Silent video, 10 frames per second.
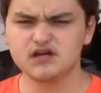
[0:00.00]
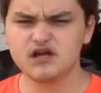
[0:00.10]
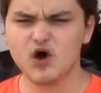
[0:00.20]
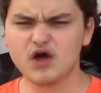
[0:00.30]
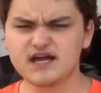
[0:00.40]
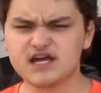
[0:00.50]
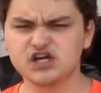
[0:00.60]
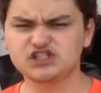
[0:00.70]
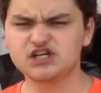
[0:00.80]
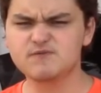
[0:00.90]
All it
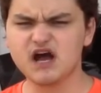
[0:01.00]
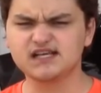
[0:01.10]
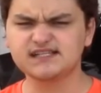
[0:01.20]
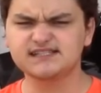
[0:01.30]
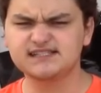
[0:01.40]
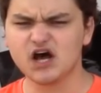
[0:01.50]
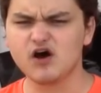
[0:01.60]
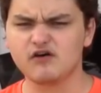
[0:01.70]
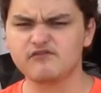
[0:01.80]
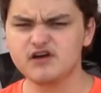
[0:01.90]
cares is about
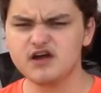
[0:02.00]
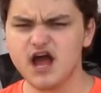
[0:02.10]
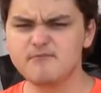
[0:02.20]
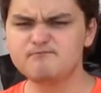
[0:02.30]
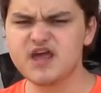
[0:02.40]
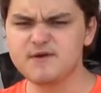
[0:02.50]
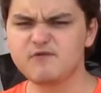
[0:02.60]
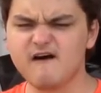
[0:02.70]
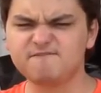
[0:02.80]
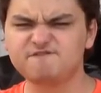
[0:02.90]
itself. And people
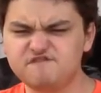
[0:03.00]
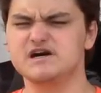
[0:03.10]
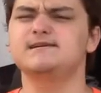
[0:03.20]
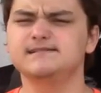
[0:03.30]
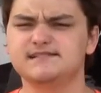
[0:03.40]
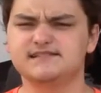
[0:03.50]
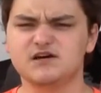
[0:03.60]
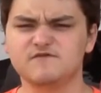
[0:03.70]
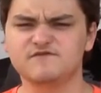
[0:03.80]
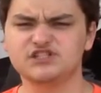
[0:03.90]
are fucking
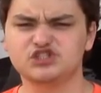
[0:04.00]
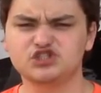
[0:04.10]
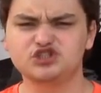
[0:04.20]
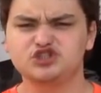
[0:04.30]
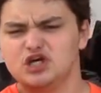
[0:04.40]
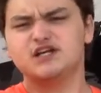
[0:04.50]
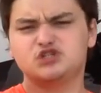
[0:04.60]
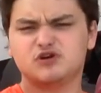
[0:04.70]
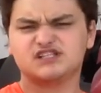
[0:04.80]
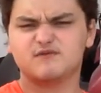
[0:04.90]
selfish. You
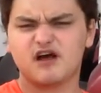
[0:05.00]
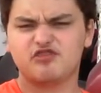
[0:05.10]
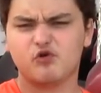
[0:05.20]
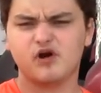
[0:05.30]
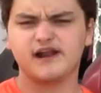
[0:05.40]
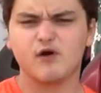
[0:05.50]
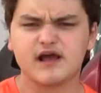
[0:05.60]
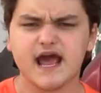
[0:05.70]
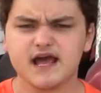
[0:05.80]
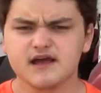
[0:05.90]
shouldn't trust about authority,
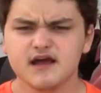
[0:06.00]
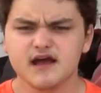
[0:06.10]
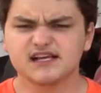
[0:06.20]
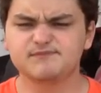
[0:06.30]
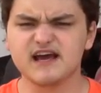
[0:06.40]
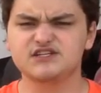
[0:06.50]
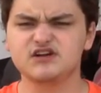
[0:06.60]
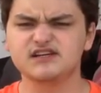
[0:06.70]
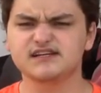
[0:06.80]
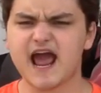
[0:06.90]
okay?
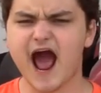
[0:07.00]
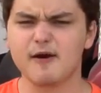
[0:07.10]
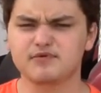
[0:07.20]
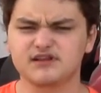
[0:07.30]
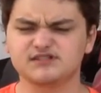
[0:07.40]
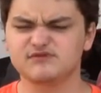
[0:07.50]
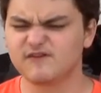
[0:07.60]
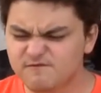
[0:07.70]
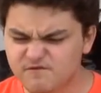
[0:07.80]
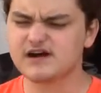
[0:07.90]
Especially under capitalism, they're
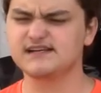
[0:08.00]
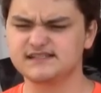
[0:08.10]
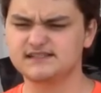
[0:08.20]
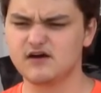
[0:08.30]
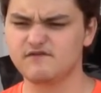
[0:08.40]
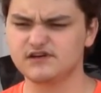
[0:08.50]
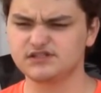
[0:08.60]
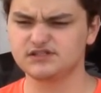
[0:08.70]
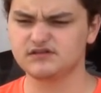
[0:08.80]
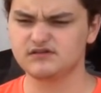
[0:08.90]
fucking
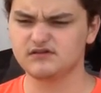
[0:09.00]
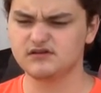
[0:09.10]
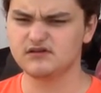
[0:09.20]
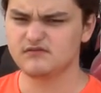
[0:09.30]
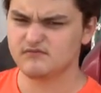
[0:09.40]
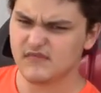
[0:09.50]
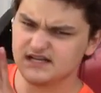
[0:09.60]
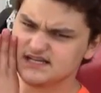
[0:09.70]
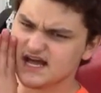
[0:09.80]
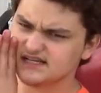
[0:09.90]
selfish.
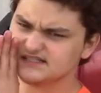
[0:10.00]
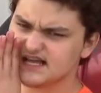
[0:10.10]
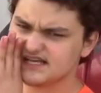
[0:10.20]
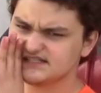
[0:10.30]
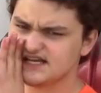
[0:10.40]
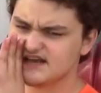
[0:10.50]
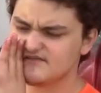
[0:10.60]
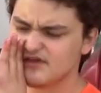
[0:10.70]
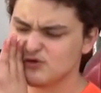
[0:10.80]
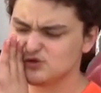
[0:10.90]
Like that's like a state
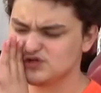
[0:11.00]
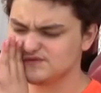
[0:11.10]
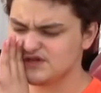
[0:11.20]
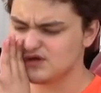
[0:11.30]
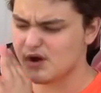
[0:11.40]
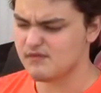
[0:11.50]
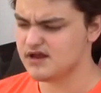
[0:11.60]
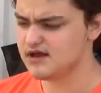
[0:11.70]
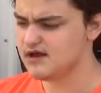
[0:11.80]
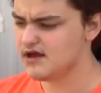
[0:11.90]
that was worth being done.
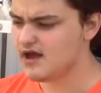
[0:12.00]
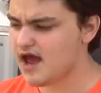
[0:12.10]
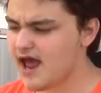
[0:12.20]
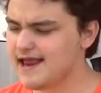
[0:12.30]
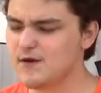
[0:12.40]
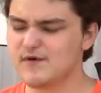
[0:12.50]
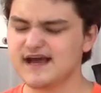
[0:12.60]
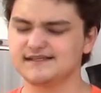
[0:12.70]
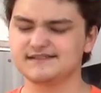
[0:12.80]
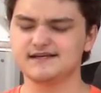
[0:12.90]

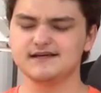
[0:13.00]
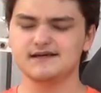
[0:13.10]
Anyways.